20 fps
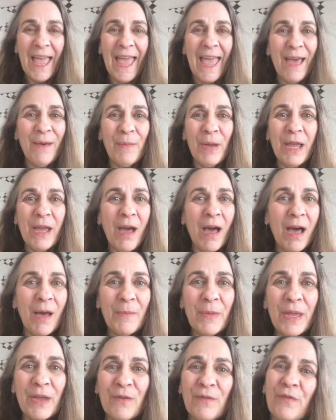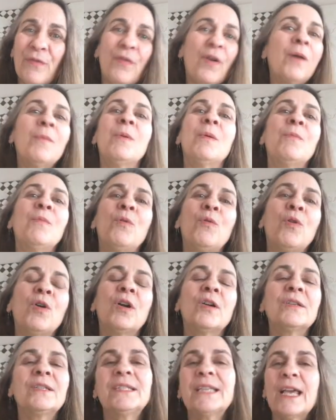Am I coming from a
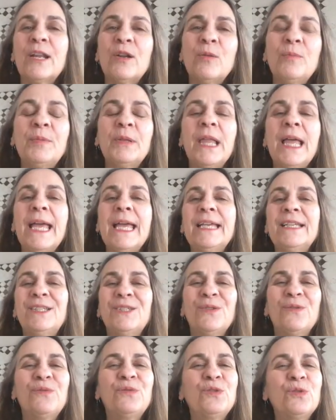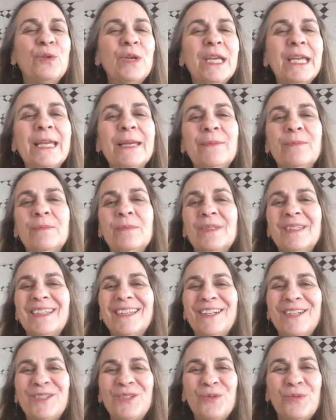more subtle place of dreams
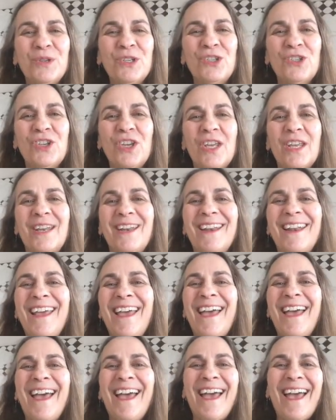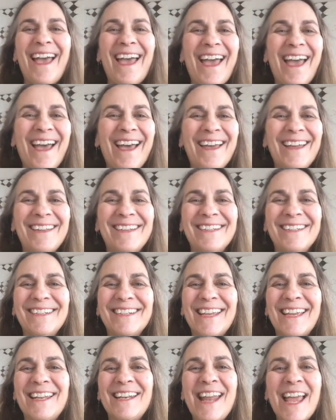and intuition
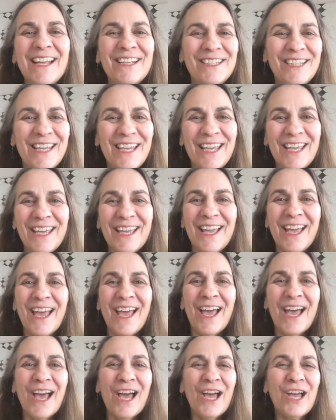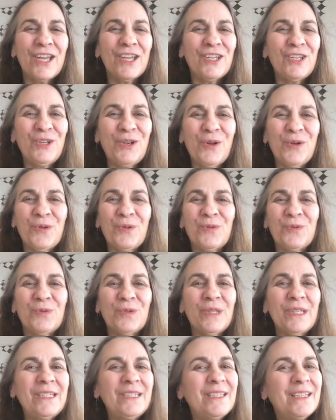and connecting, you know,
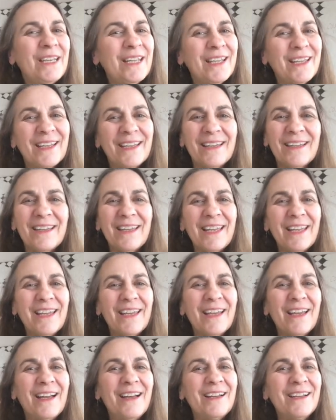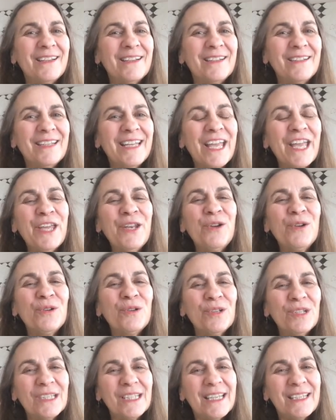listening uh,
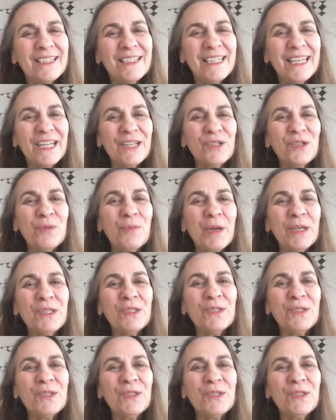inner listening to my